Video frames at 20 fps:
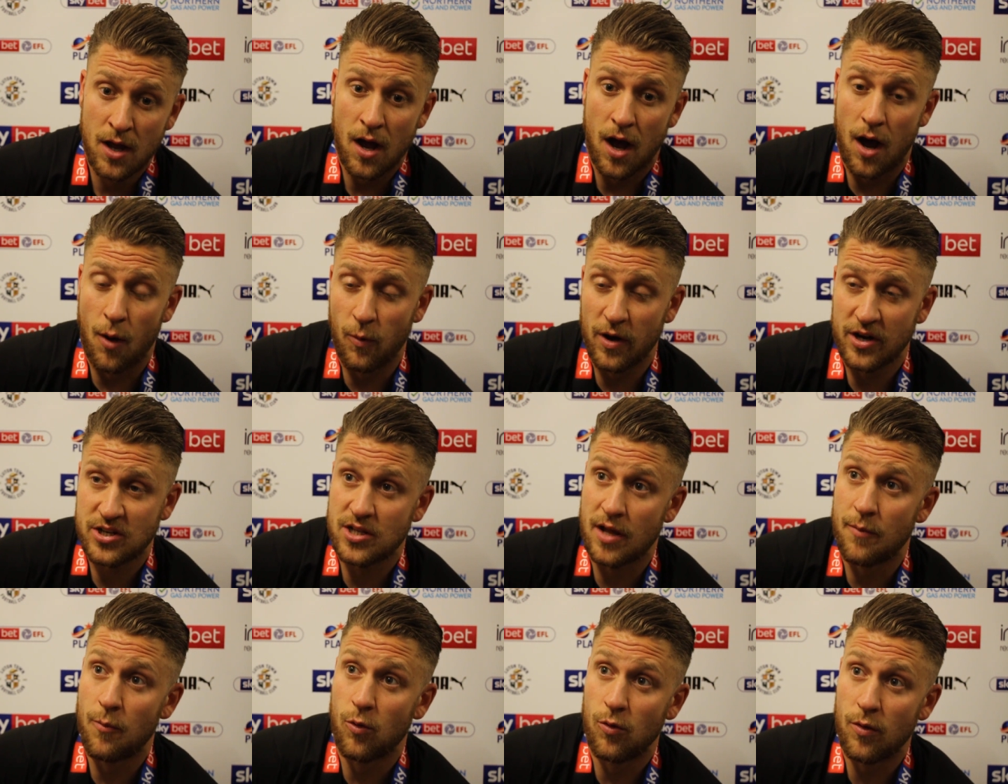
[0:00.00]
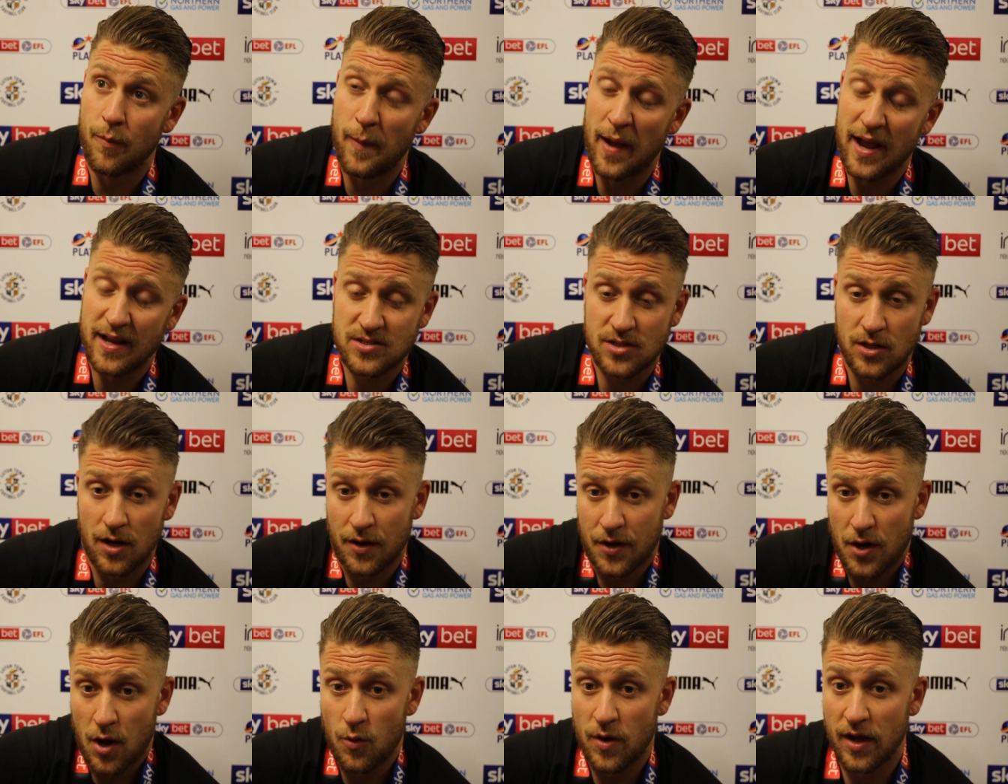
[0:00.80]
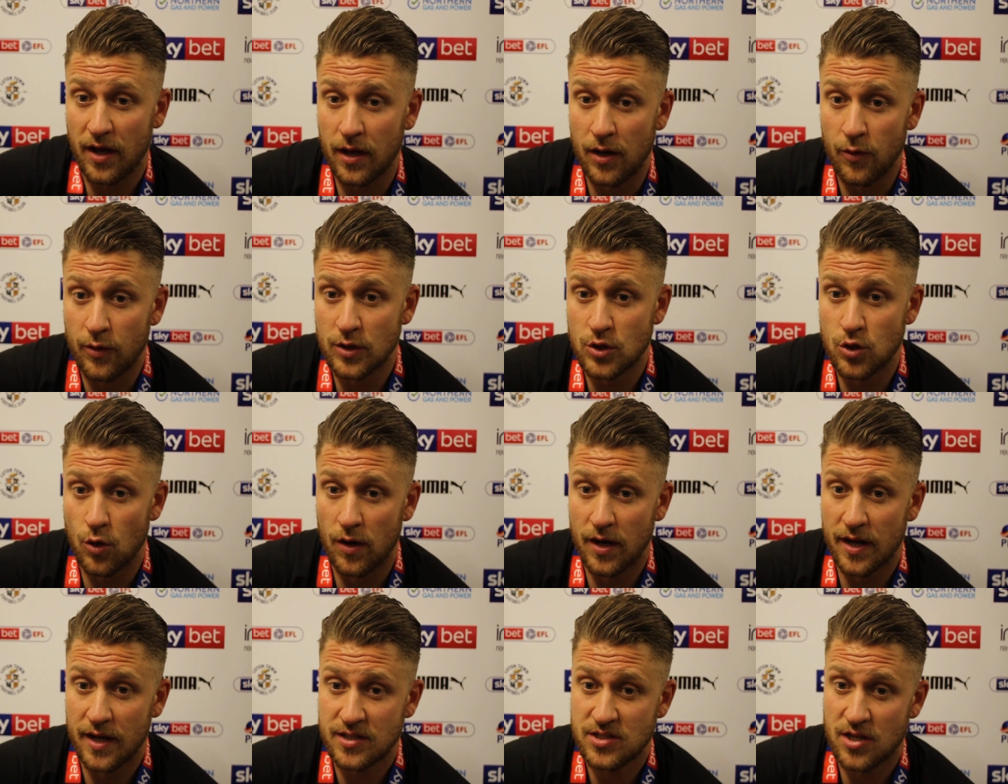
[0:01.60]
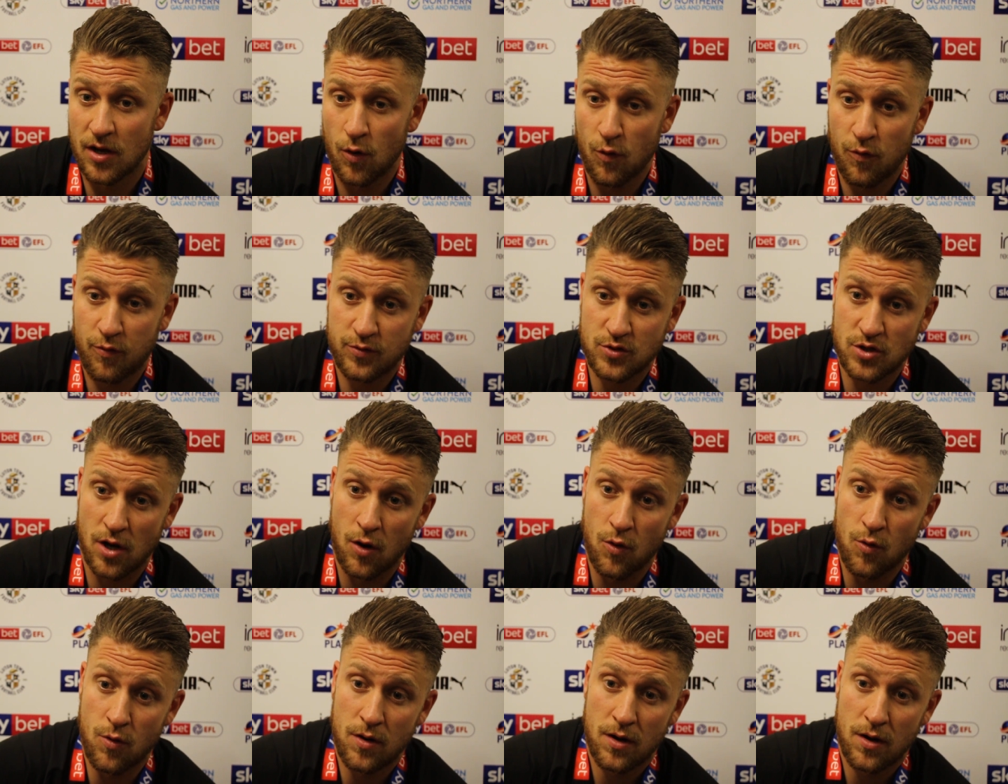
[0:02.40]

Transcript: I wish them all the best and I know they're going to enjoy themselves so